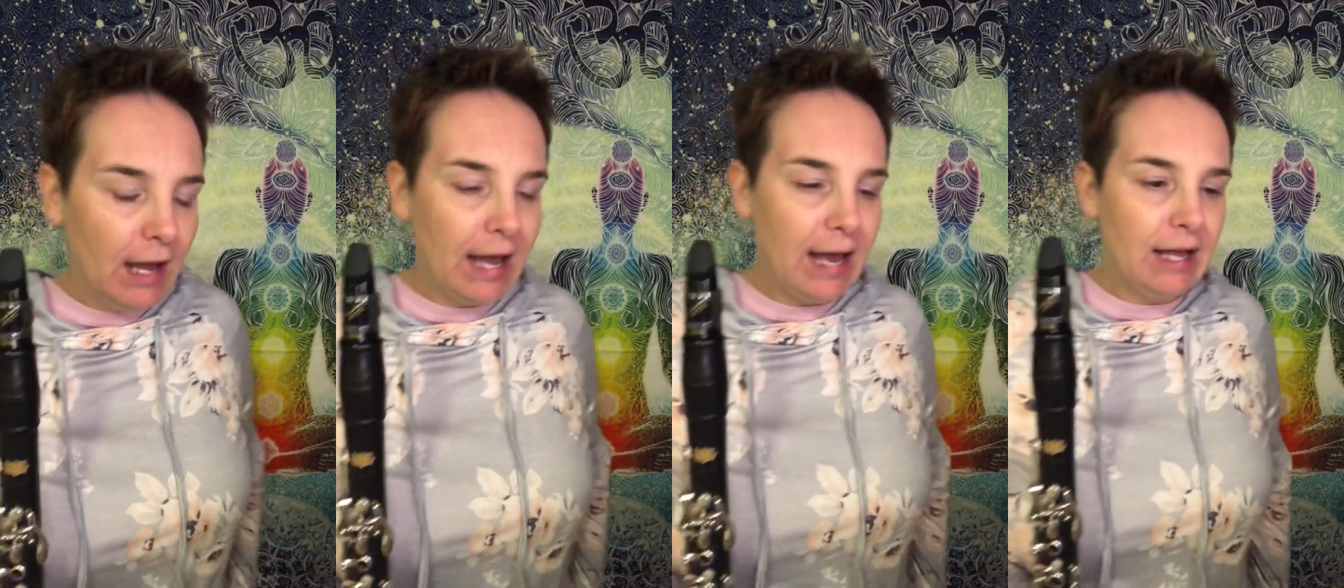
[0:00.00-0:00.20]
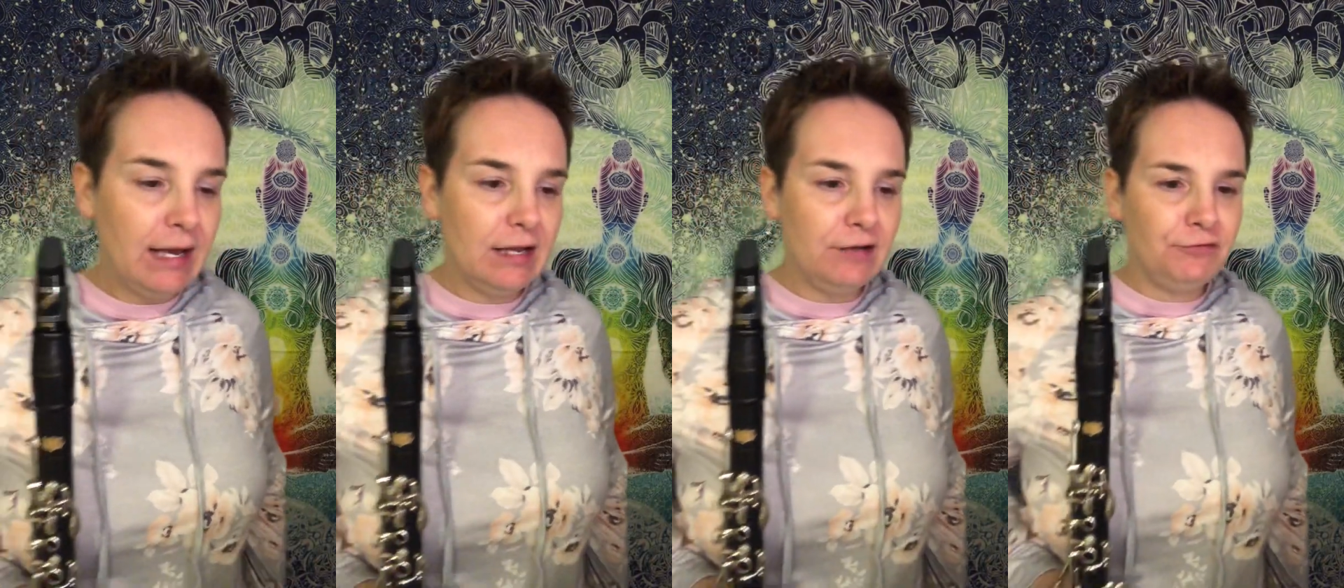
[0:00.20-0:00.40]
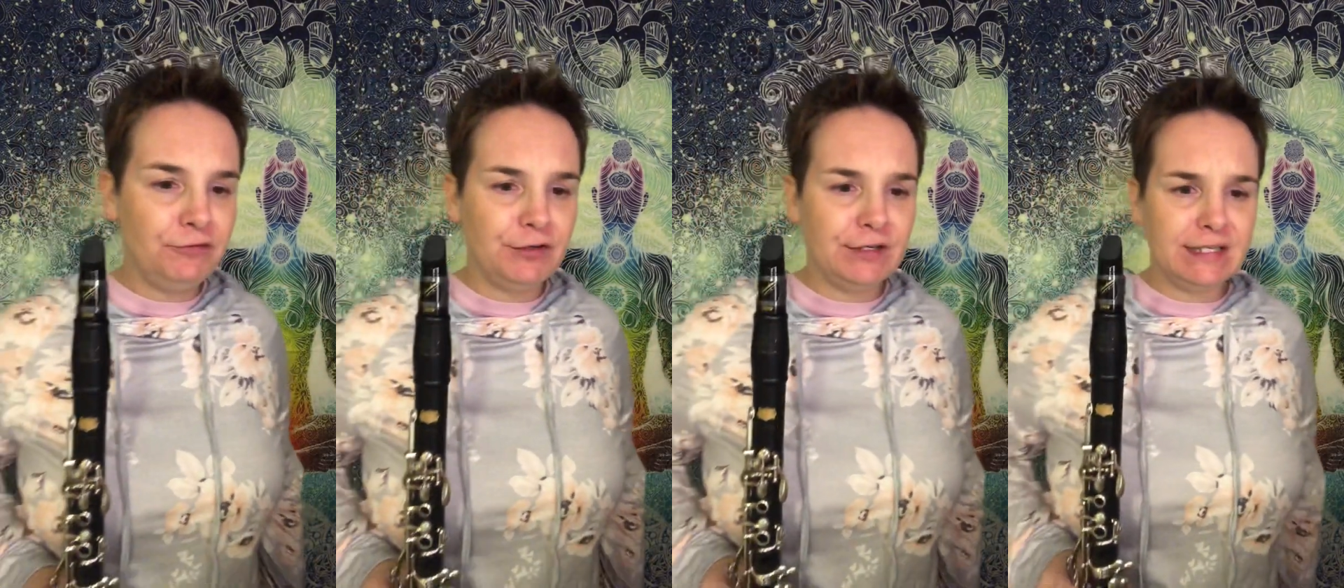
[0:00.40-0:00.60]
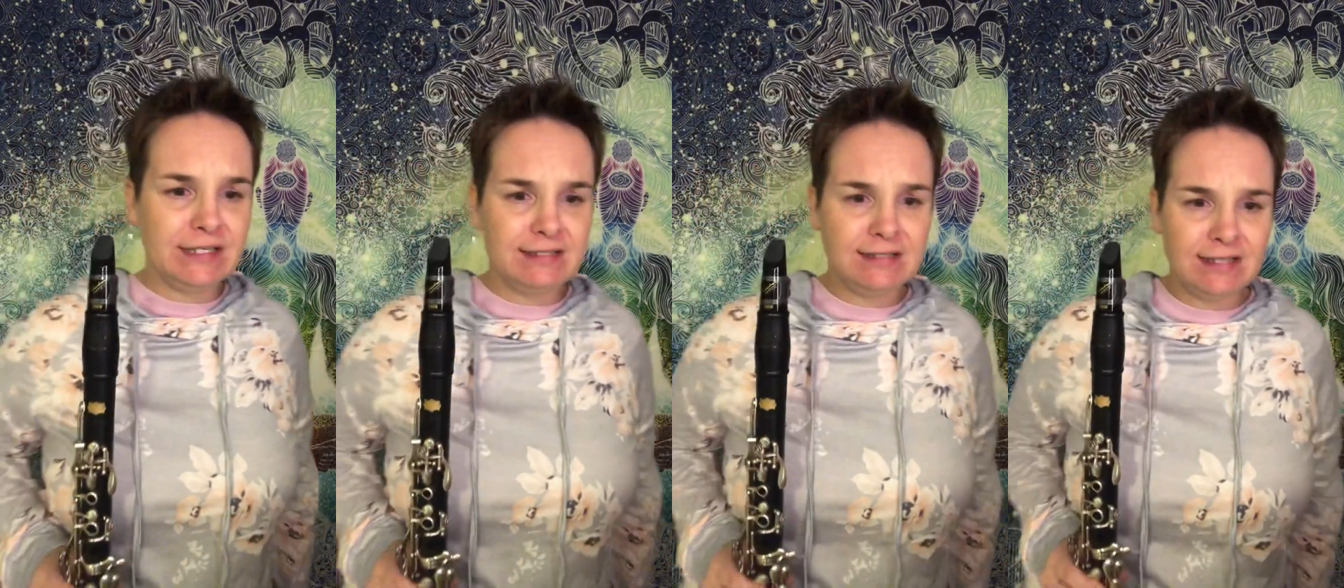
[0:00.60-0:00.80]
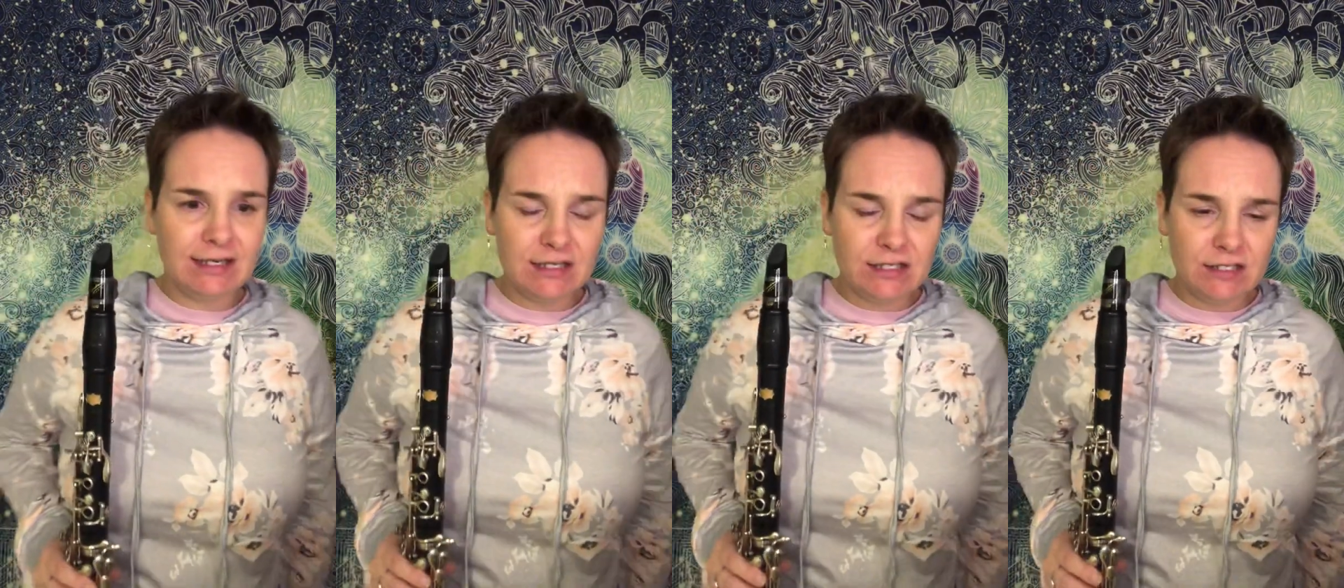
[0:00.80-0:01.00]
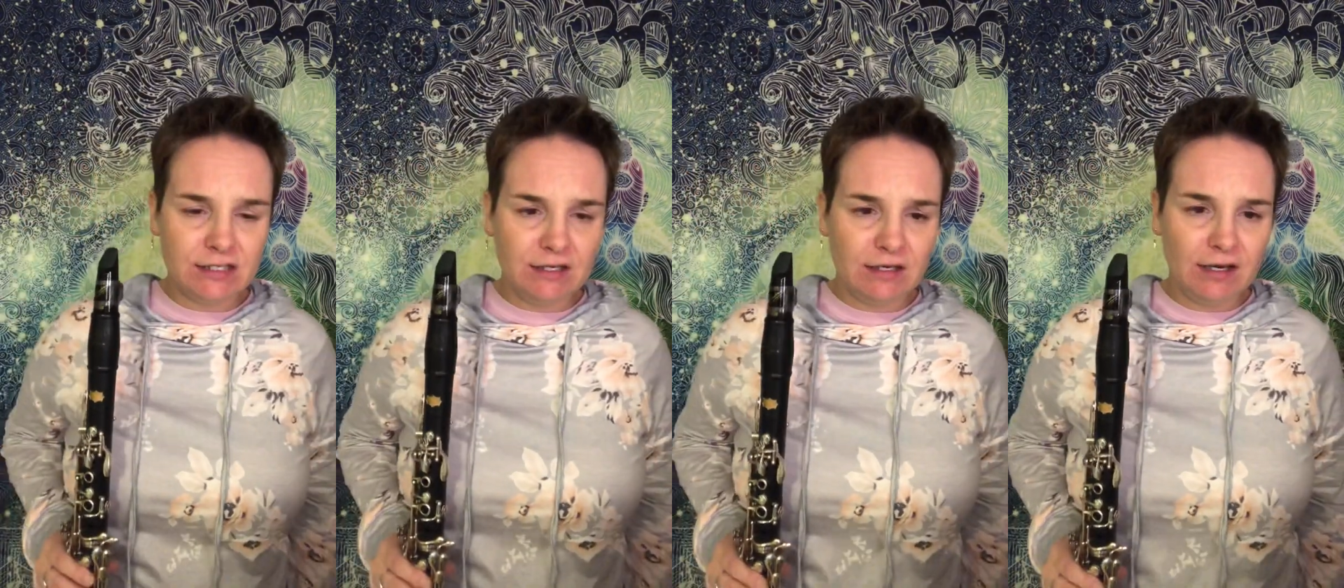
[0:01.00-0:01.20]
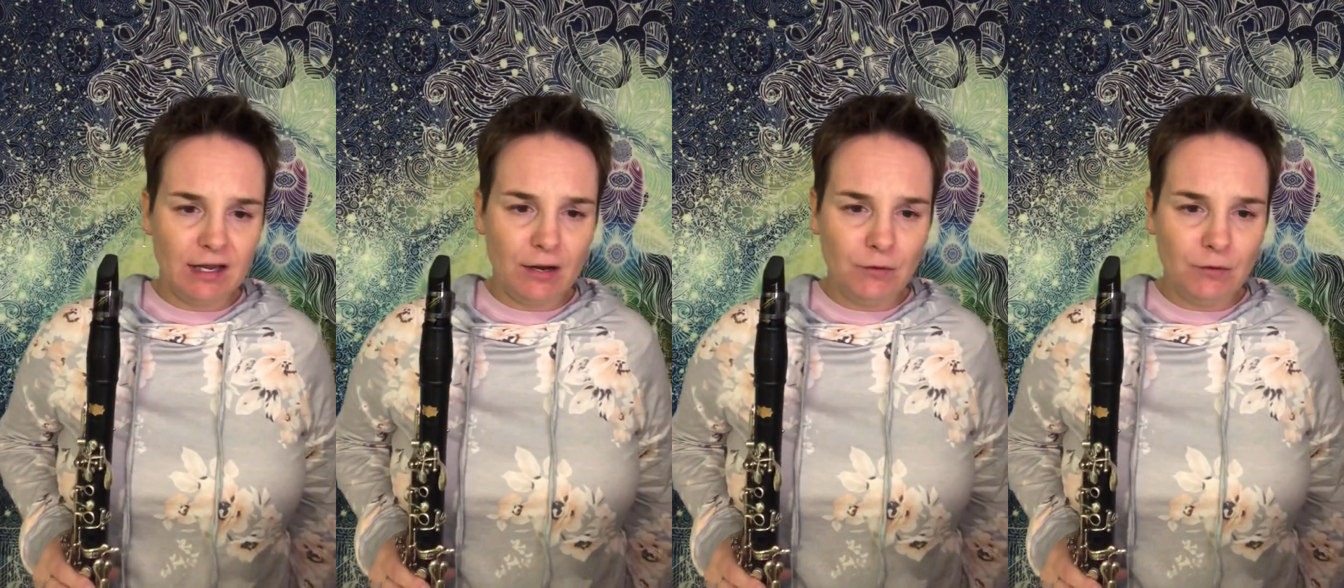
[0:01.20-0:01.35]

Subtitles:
And then for this section,